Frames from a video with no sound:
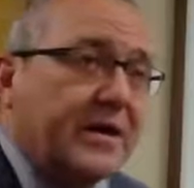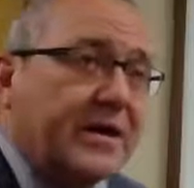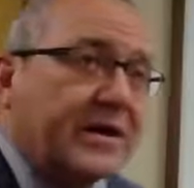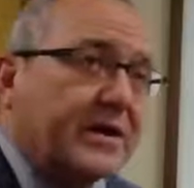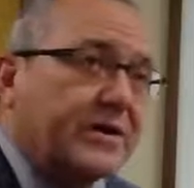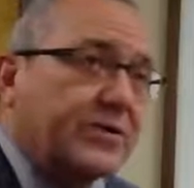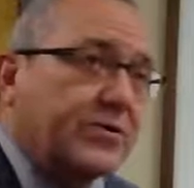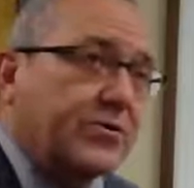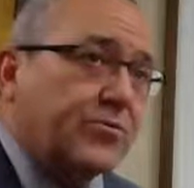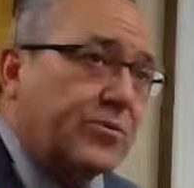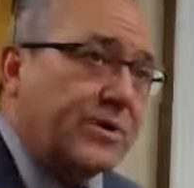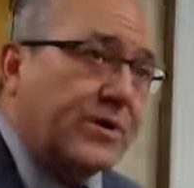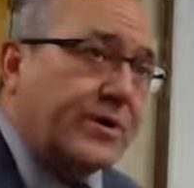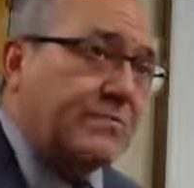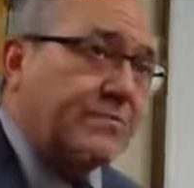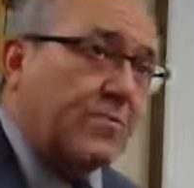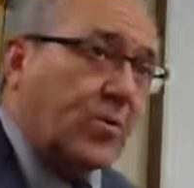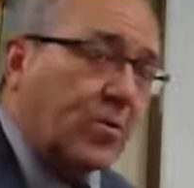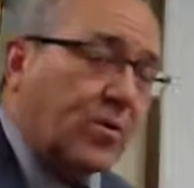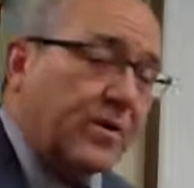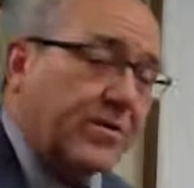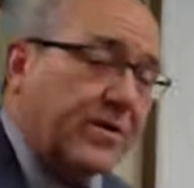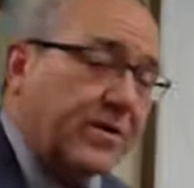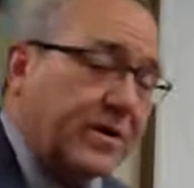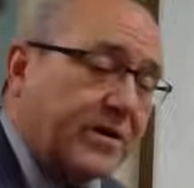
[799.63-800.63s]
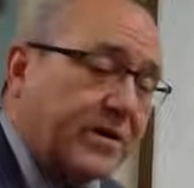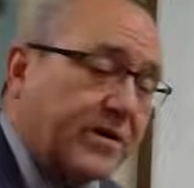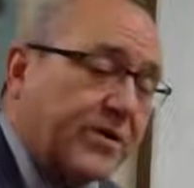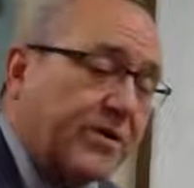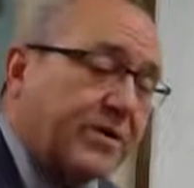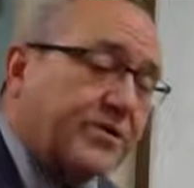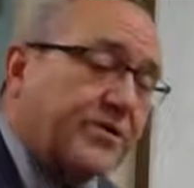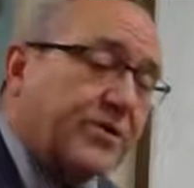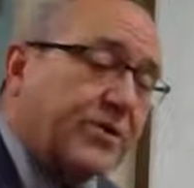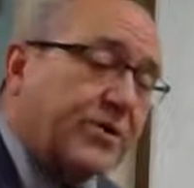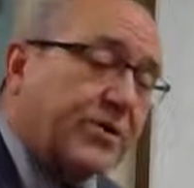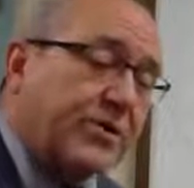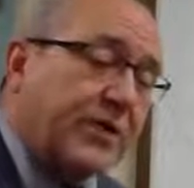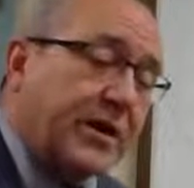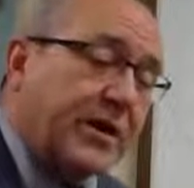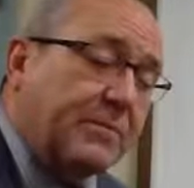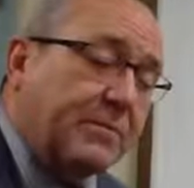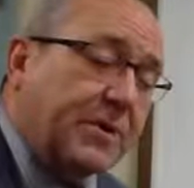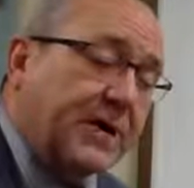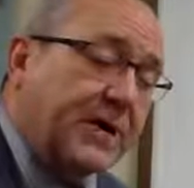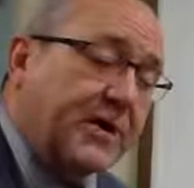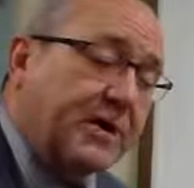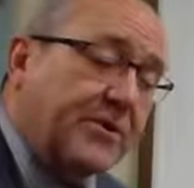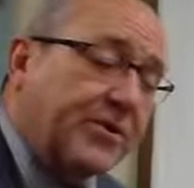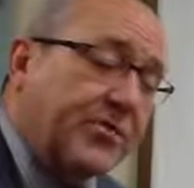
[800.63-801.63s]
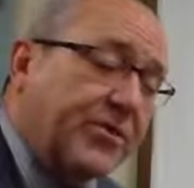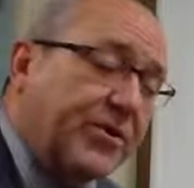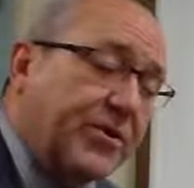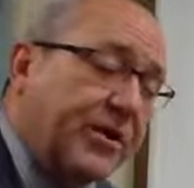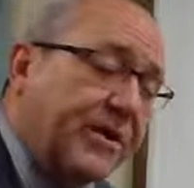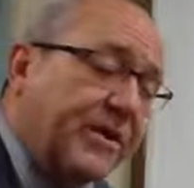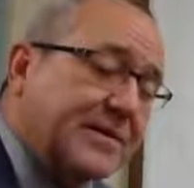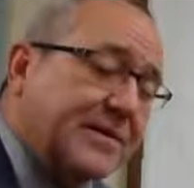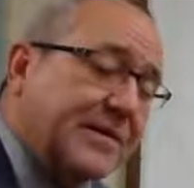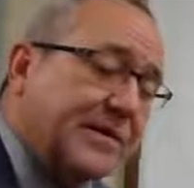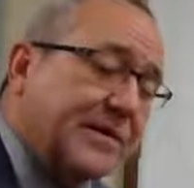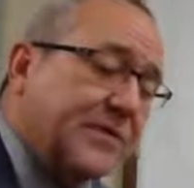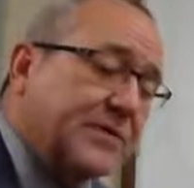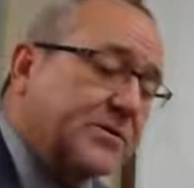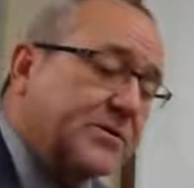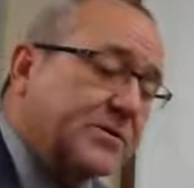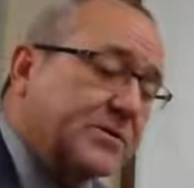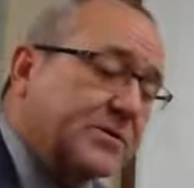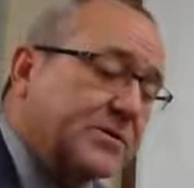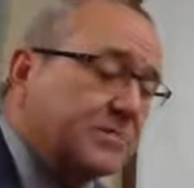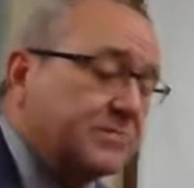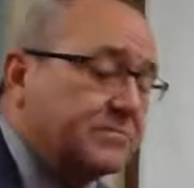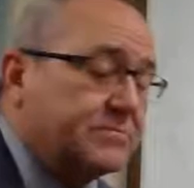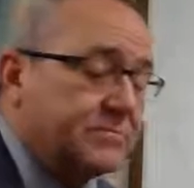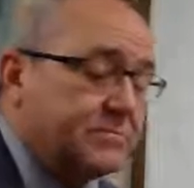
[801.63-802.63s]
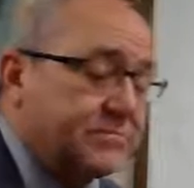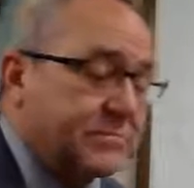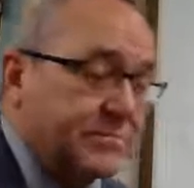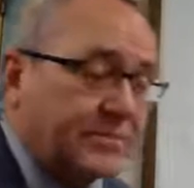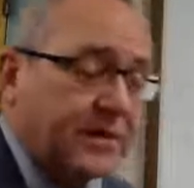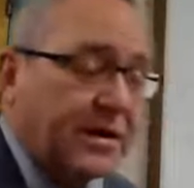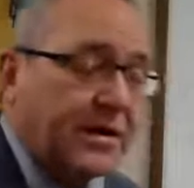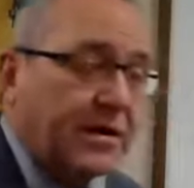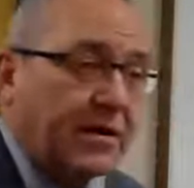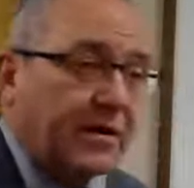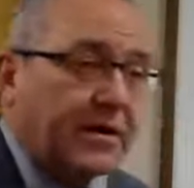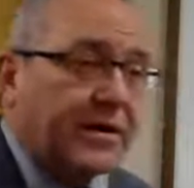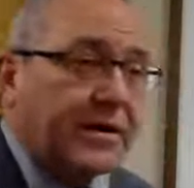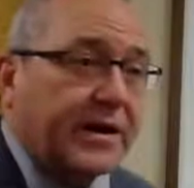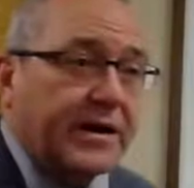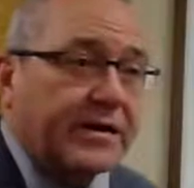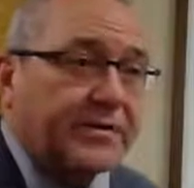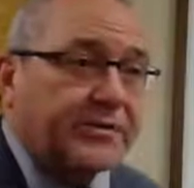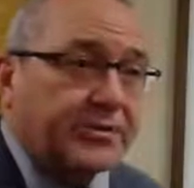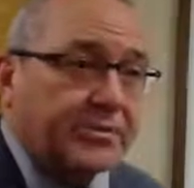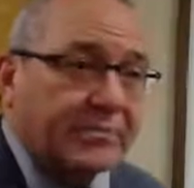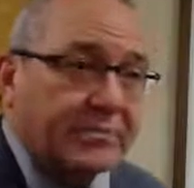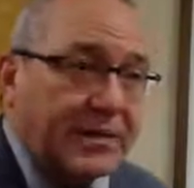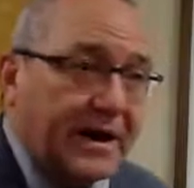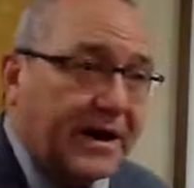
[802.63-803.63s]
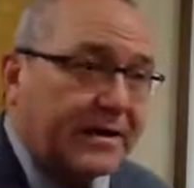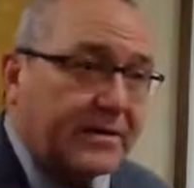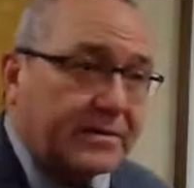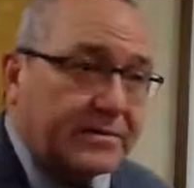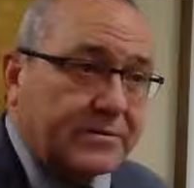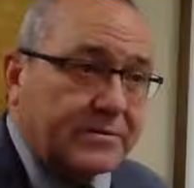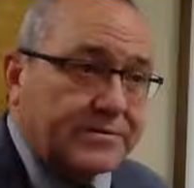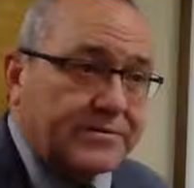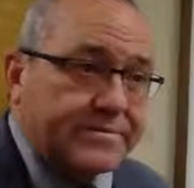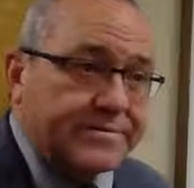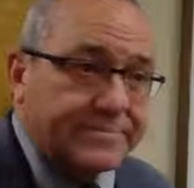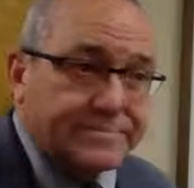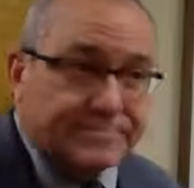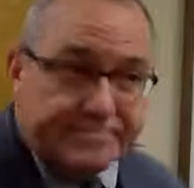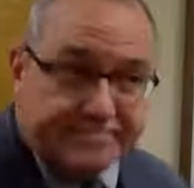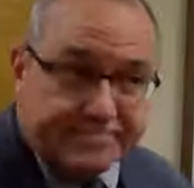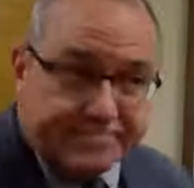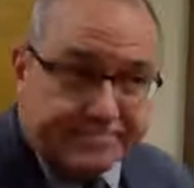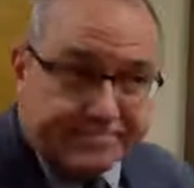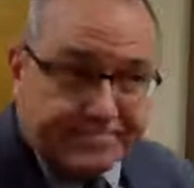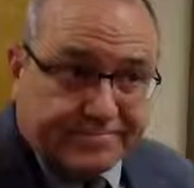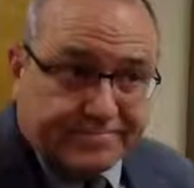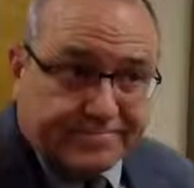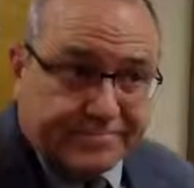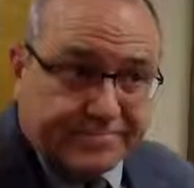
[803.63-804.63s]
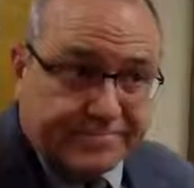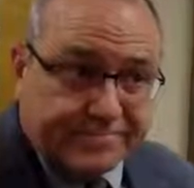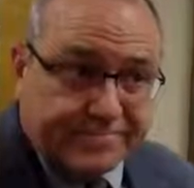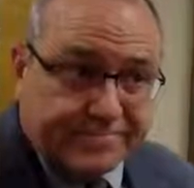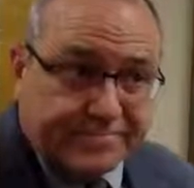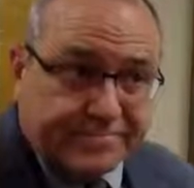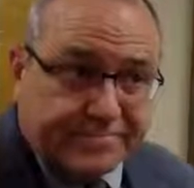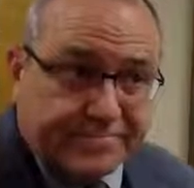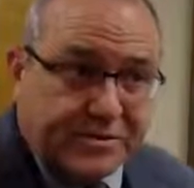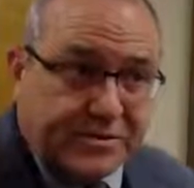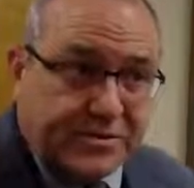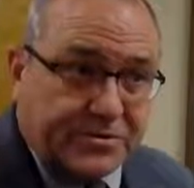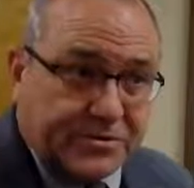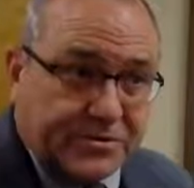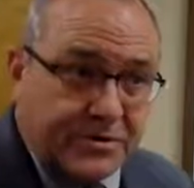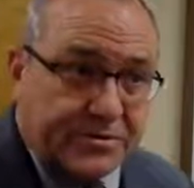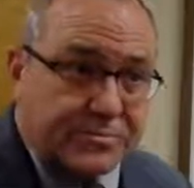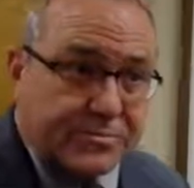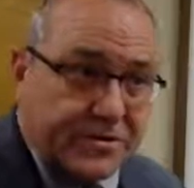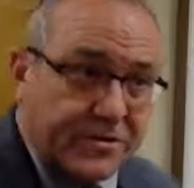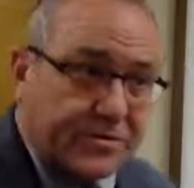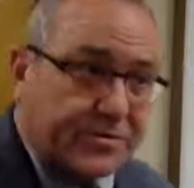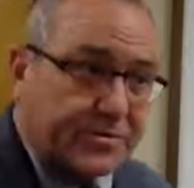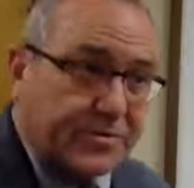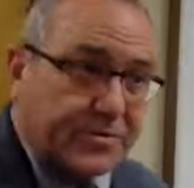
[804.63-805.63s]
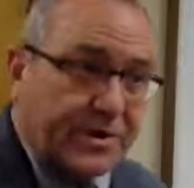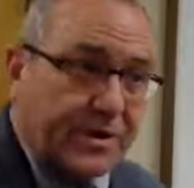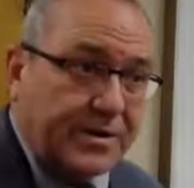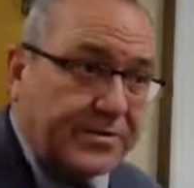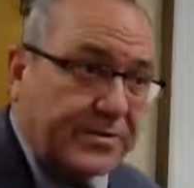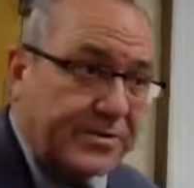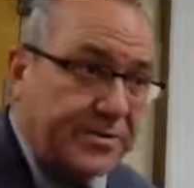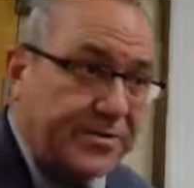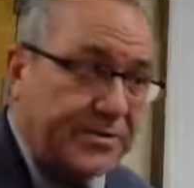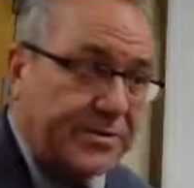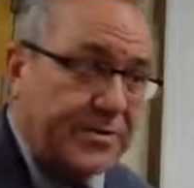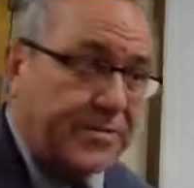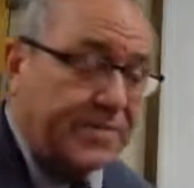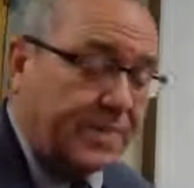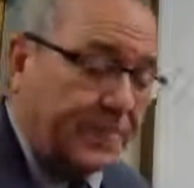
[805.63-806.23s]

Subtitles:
And you read more of their literature, they begin to think that he was the Archangel Michael in some situations.